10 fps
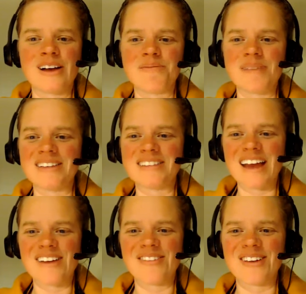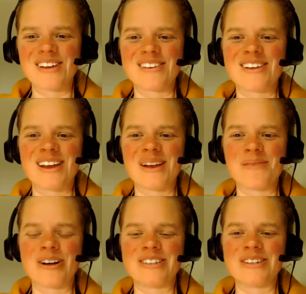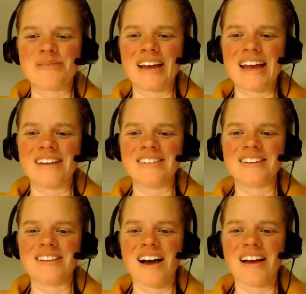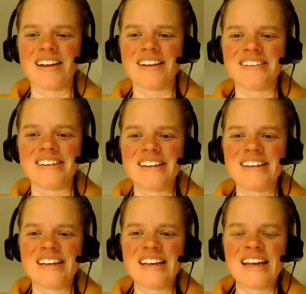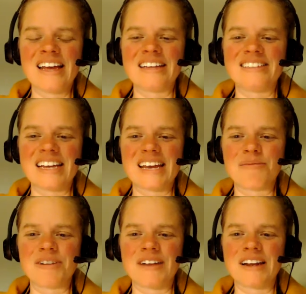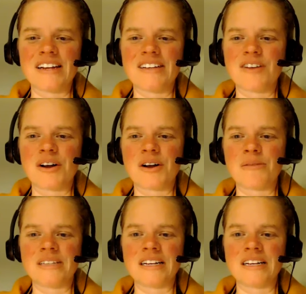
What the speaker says: be safe. And I'm washing my hands a lot, and taking preventative herbs.